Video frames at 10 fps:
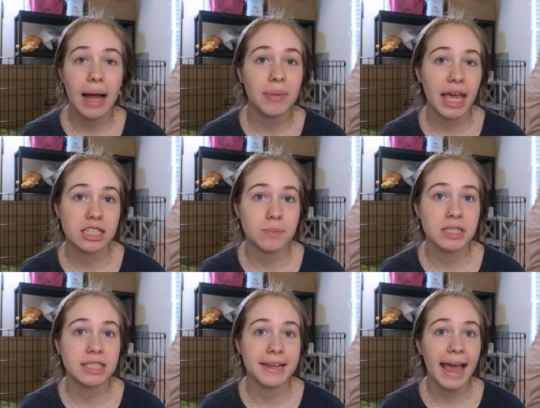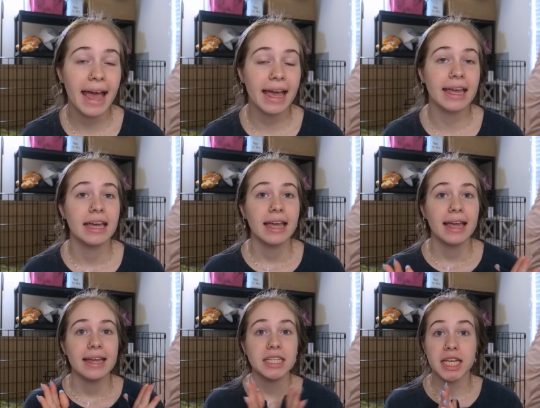Um, the SPCA
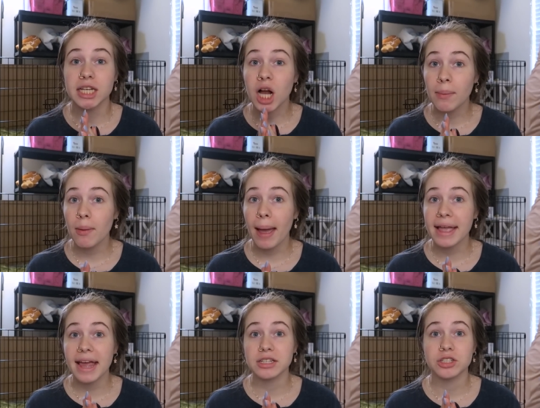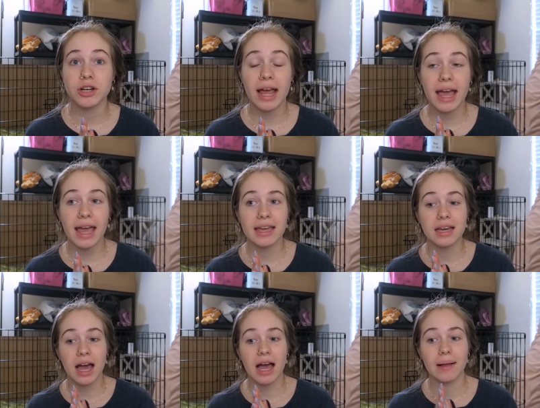did call me back
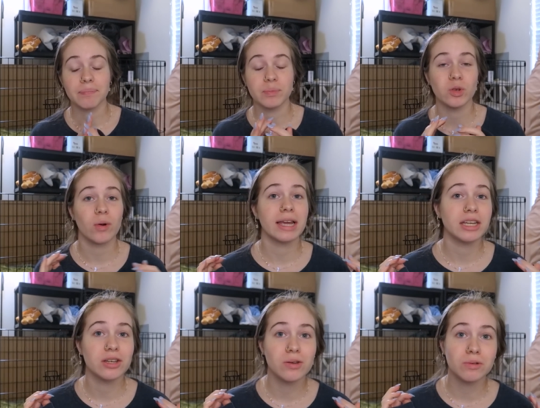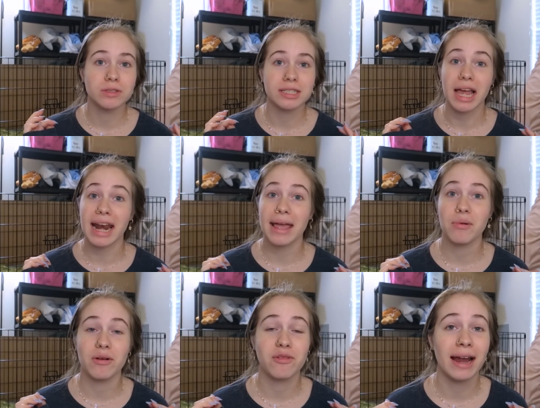yesterday. Um, great news that I
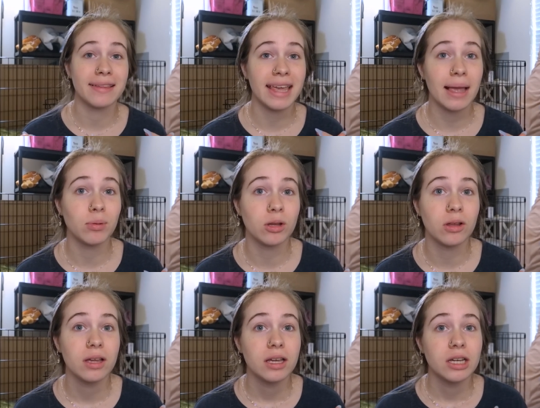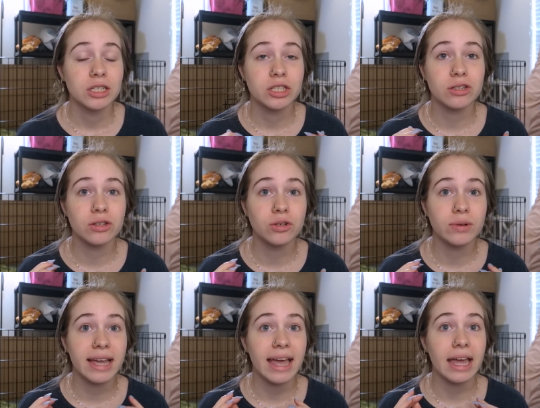were finally able
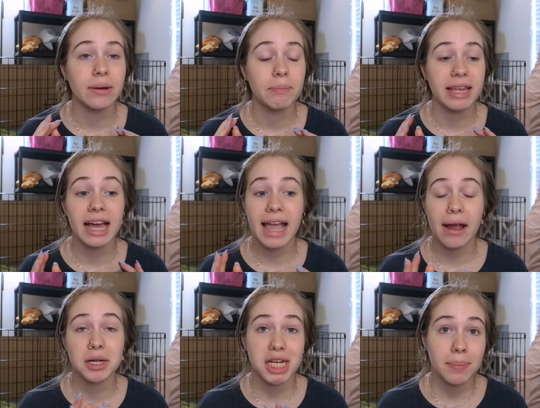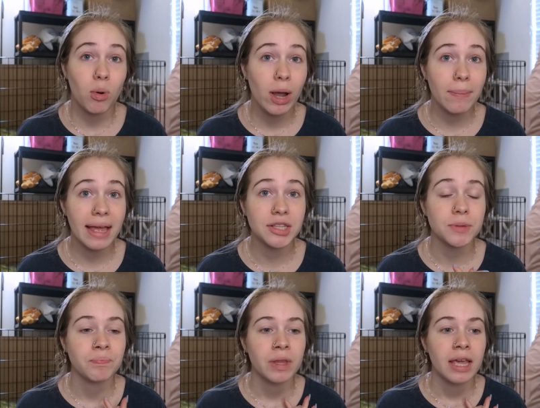to get me a guaranteed appointment.